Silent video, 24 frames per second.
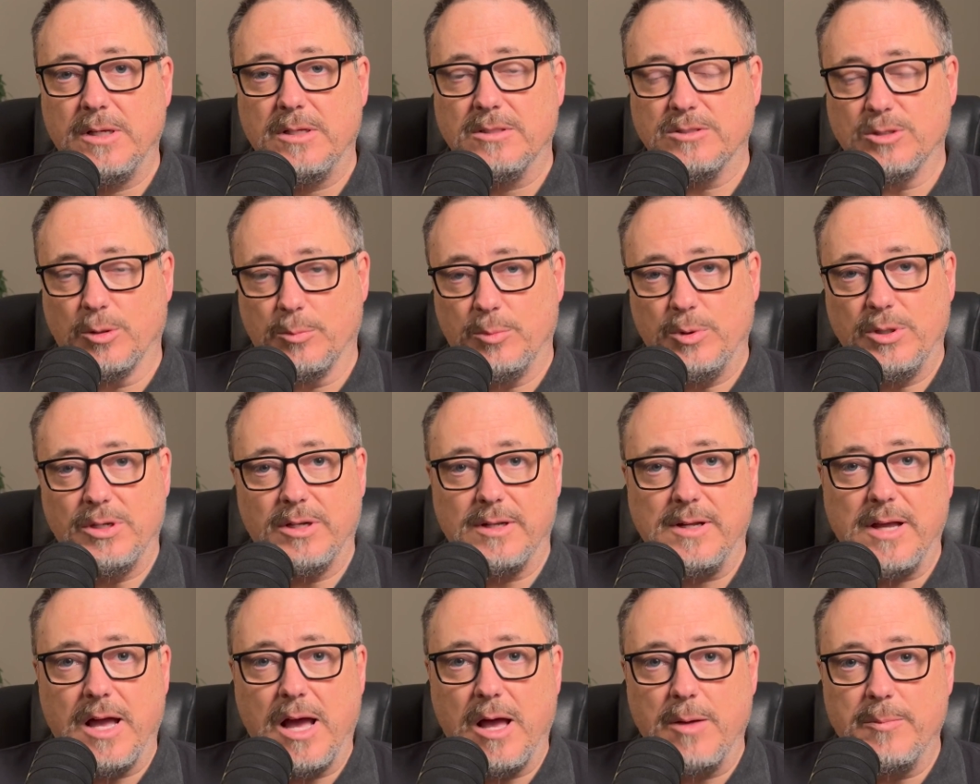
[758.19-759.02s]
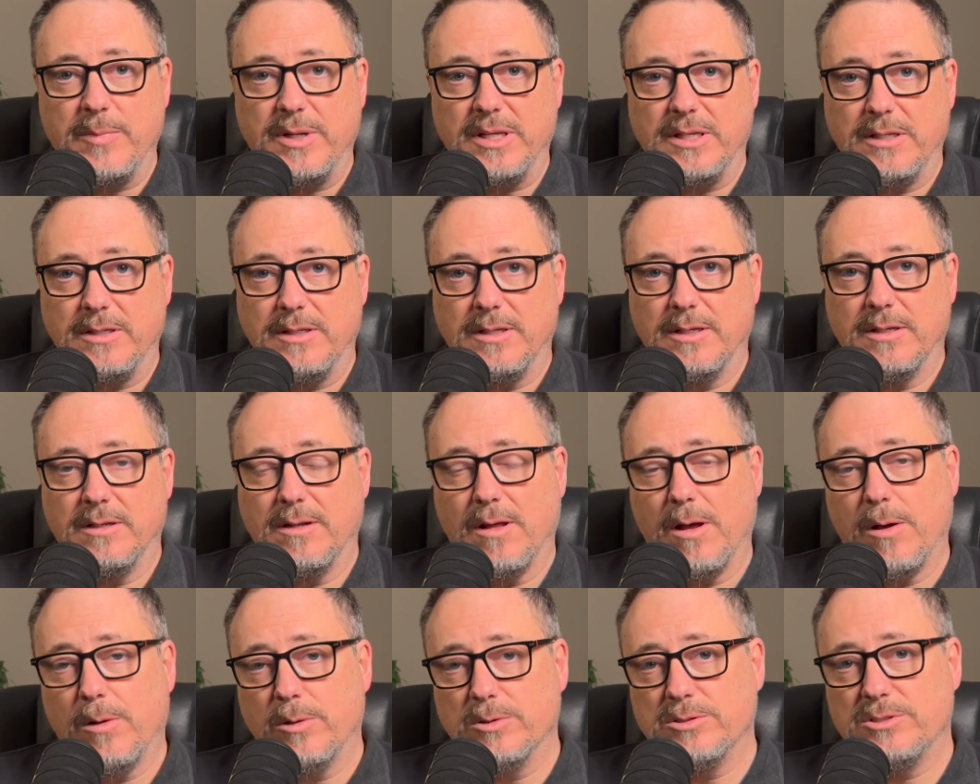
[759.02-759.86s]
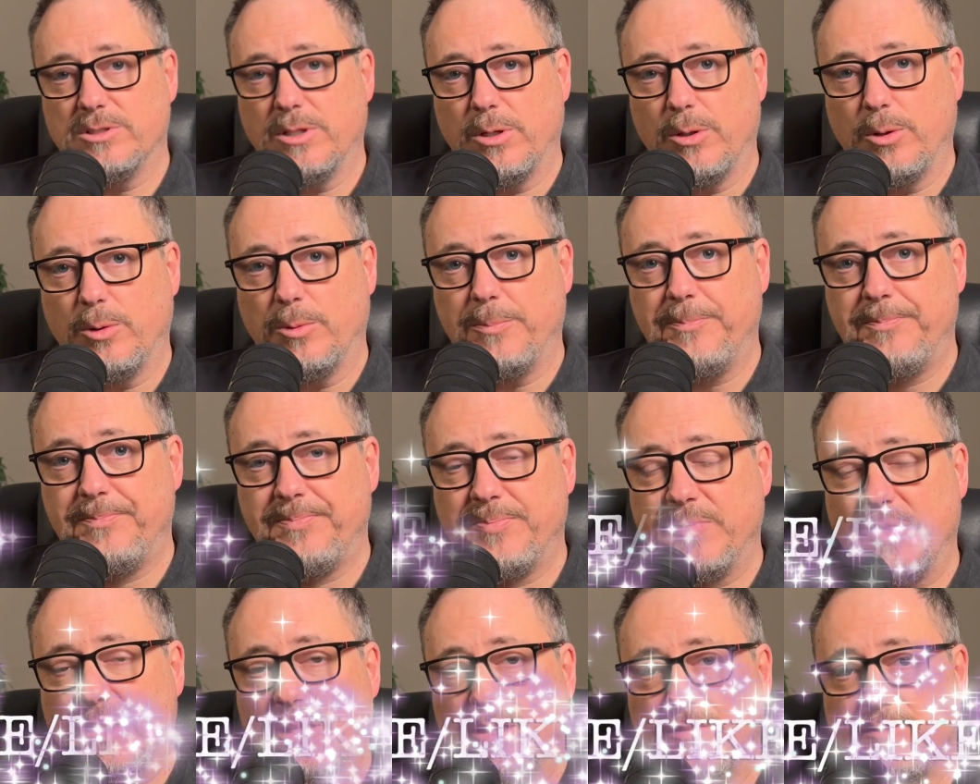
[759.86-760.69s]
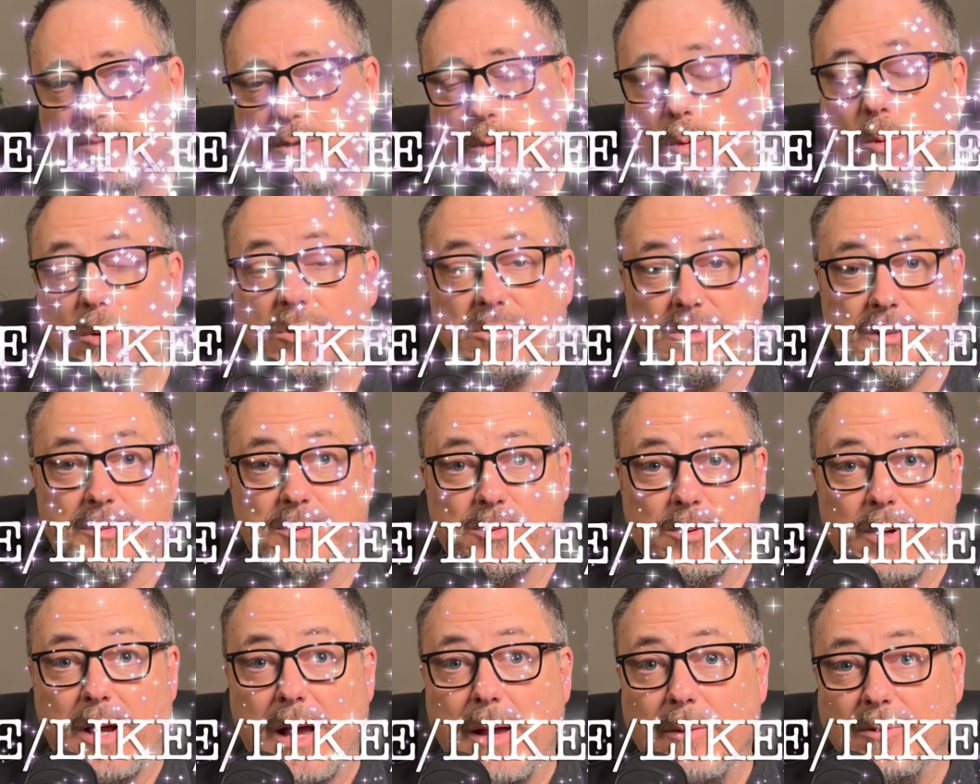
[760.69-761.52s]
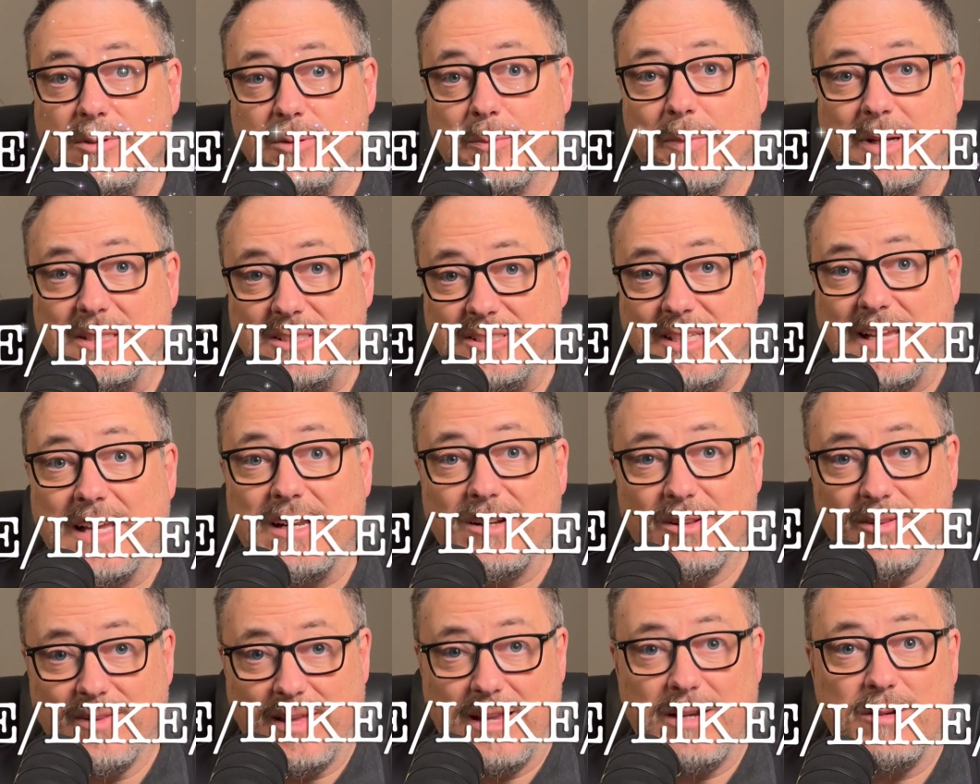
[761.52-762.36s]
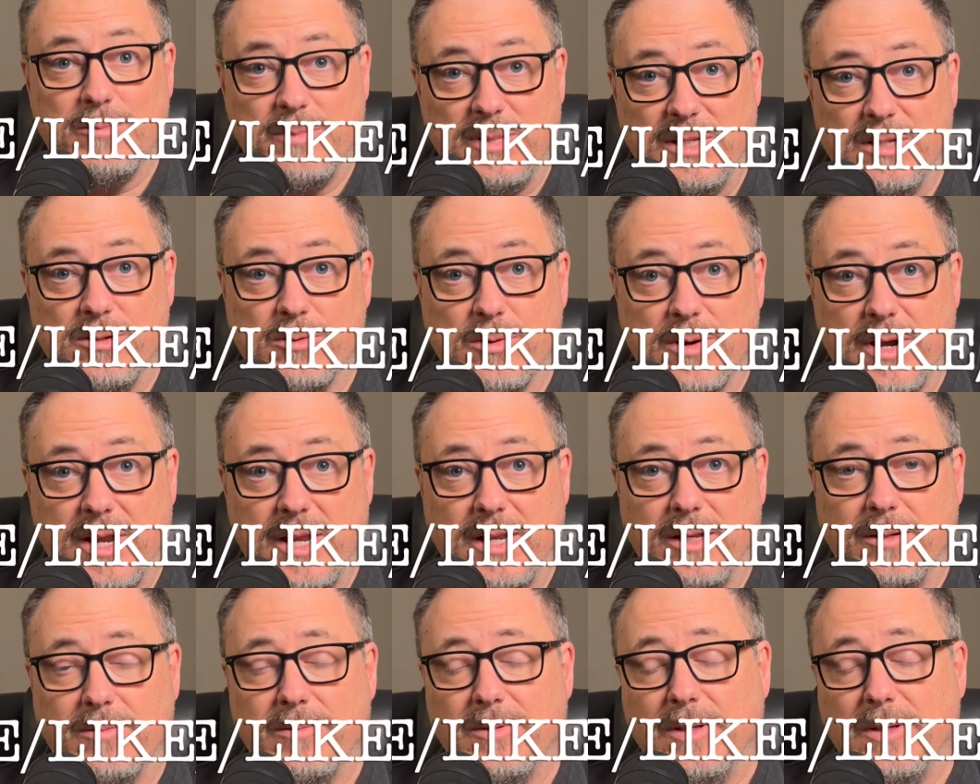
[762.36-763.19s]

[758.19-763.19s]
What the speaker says: So put a comment in. Also, if you will subscribe to my channel, that'll be great.